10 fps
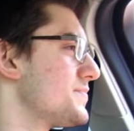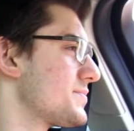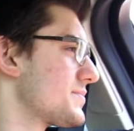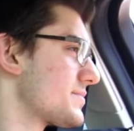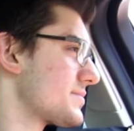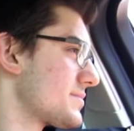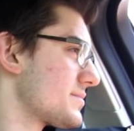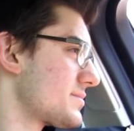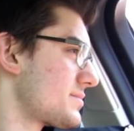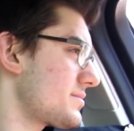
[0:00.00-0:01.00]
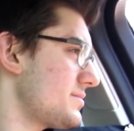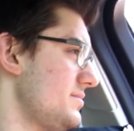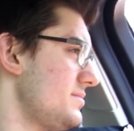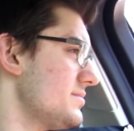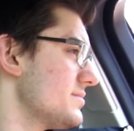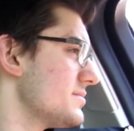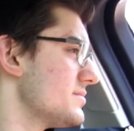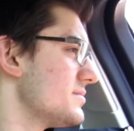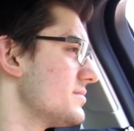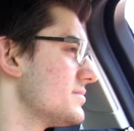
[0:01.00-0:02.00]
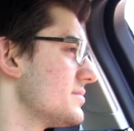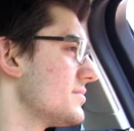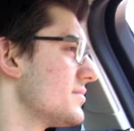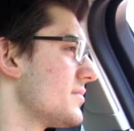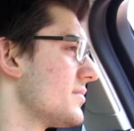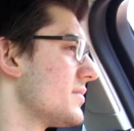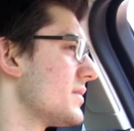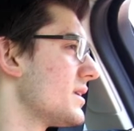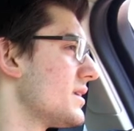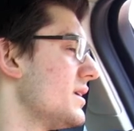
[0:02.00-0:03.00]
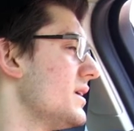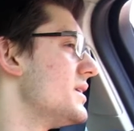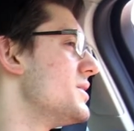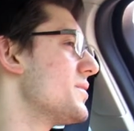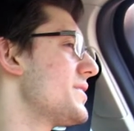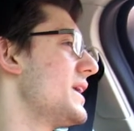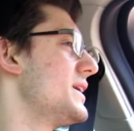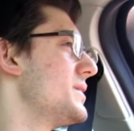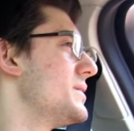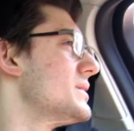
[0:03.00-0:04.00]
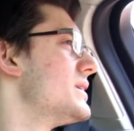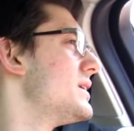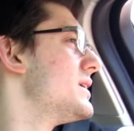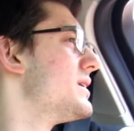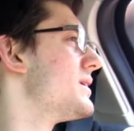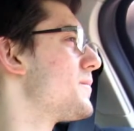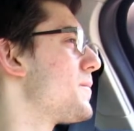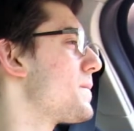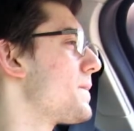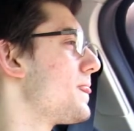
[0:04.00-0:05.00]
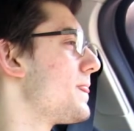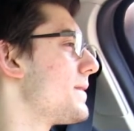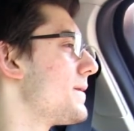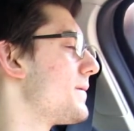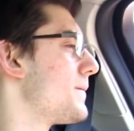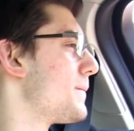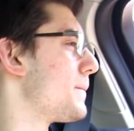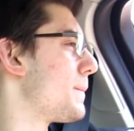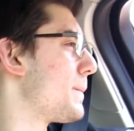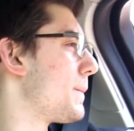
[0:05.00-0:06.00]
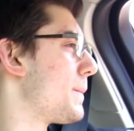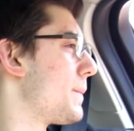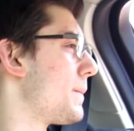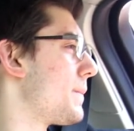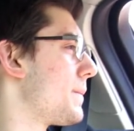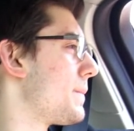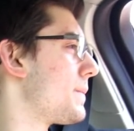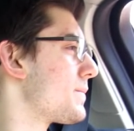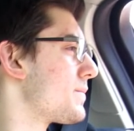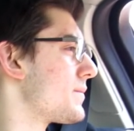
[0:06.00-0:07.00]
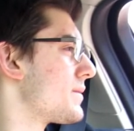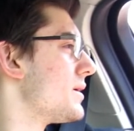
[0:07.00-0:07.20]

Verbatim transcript: Okay, would you like to make that a large for 20 cents more? No, thank you. Would you like to add another side for that?